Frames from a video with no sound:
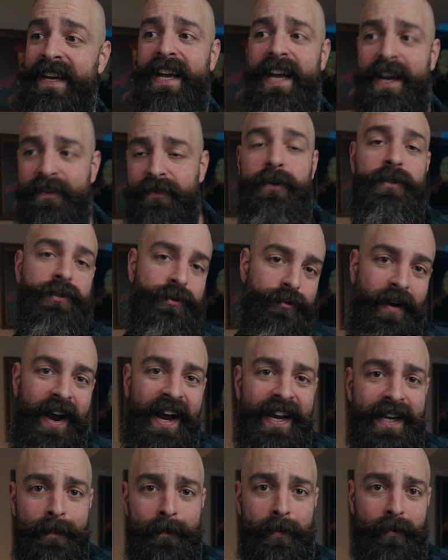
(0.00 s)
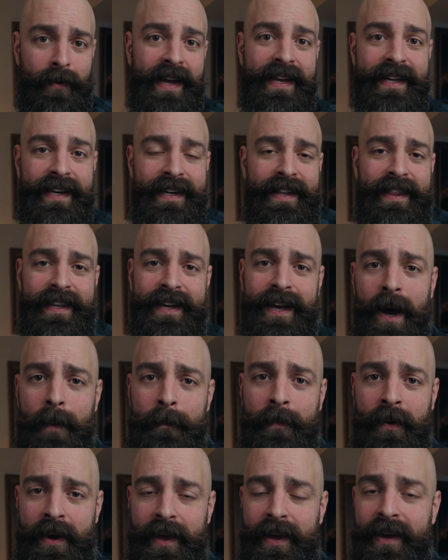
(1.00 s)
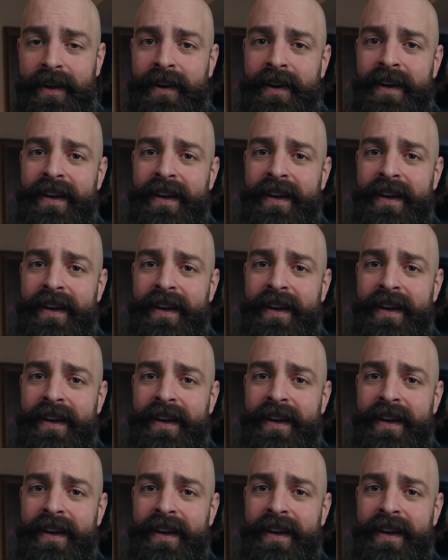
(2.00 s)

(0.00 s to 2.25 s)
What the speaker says: if they're trying to break into the company?